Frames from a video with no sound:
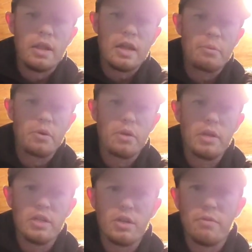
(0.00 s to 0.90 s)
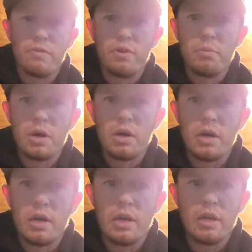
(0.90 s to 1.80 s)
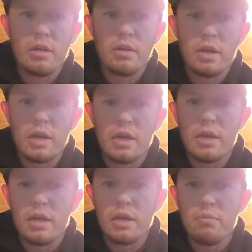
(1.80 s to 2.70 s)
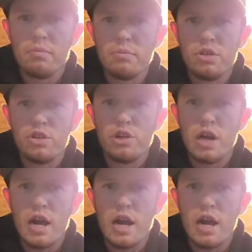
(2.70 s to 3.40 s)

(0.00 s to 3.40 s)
I like putting these on a football head and just